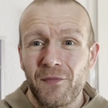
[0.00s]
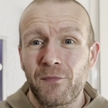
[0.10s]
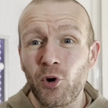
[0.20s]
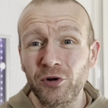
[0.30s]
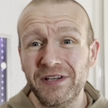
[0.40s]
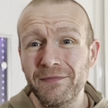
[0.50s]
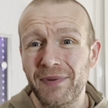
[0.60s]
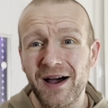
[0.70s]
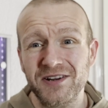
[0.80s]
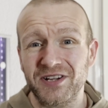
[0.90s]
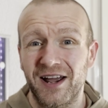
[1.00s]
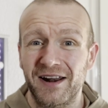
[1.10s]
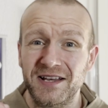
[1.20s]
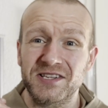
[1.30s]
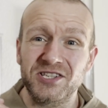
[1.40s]
Protein bars
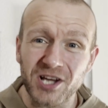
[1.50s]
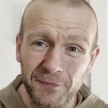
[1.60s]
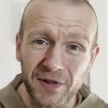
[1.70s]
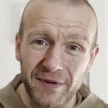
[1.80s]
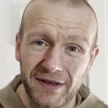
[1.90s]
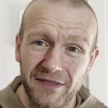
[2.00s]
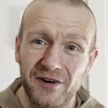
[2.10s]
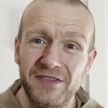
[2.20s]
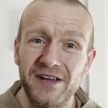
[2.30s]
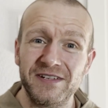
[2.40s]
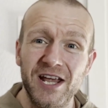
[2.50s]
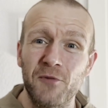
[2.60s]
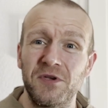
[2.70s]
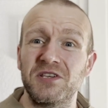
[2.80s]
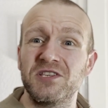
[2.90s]
are a supplement. They're there to
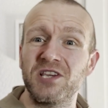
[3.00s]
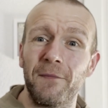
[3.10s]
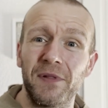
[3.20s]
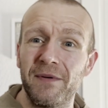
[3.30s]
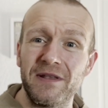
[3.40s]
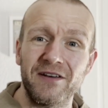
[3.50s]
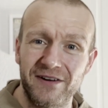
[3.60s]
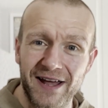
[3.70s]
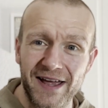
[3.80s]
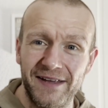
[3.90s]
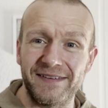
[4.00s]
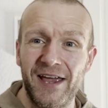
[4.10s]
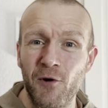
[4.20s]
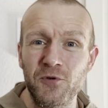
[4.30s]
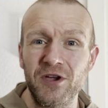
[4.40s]
help you supplement your diet, to
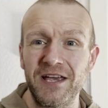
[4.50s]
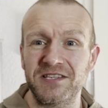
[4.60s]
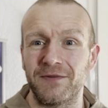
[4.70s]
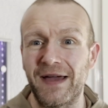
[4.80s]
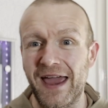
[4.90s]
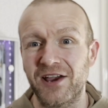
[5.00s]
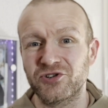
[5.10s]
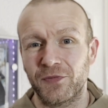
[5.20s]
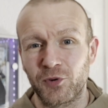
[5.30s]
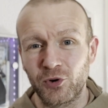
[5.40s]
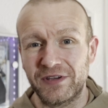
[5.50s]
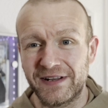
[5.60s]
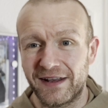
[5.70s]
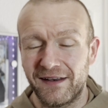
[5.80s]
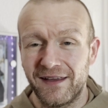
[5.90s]
help you get some extra protein
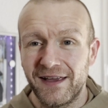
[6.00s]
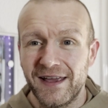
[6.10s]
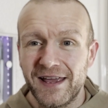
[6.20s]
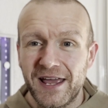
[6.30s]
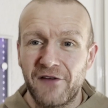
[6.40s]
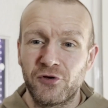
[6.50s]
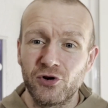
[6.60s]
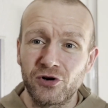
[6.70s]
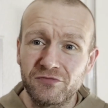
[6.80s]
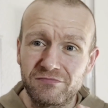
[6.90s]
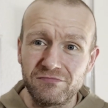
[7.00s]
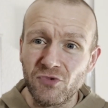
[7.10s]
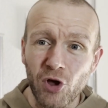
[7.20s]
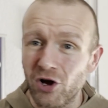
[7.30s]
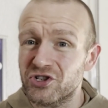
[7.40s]
in. If you're
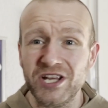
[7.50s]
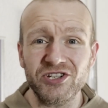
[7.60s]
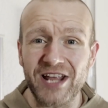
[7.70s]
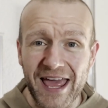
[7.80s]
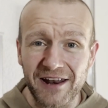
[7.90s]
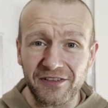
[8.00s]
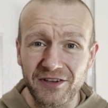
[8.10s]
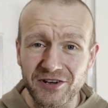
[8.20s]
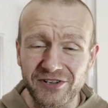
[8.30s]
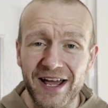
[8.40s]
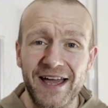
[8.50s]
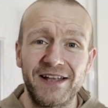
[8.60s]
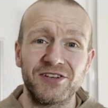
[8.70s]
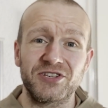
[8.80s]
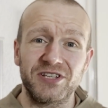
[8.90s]
not changing anything in your diet
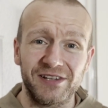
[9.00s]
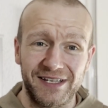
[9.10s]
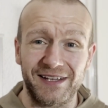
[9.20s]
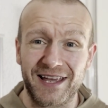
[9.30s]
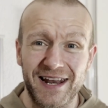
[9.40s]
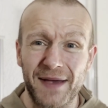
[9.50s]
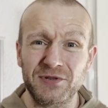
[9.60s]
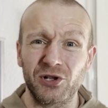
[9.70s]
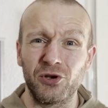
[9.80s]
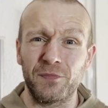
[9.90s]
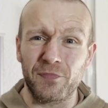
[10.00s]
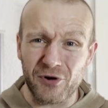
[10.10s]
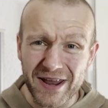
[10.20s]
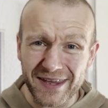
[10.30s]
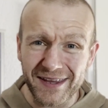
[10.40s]
and you're still eating like an absolute
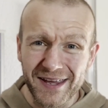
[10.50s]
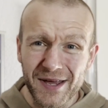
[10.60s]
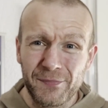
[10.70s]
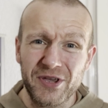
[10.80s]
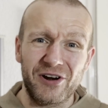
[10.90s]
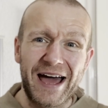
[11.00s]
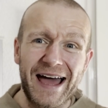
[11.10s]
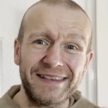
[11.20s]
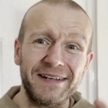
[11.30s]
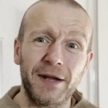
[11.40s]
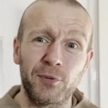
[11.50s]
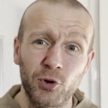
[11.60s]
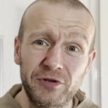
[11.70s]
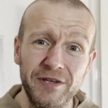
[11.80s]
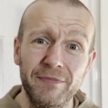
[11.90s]
prick, but you're adding in a
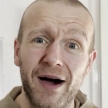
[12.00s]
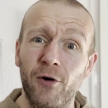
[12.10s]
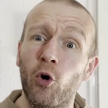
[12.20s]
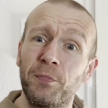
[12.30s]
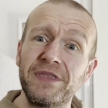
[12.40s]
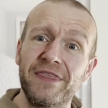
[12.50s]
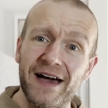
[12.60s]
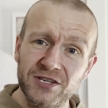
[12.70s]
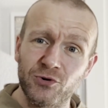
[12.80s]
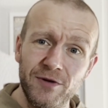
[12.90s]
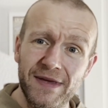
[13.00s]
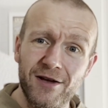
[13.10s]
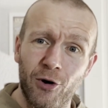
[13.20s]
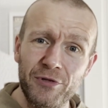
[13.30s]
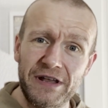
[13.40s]
protein bar hoping that that's going to make
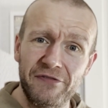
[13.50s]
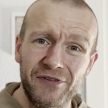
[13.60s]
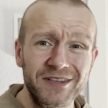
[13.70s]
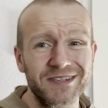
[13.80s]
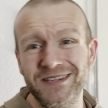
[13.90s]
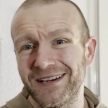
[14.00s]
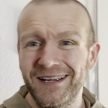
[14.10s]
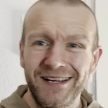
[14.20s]
all the difference,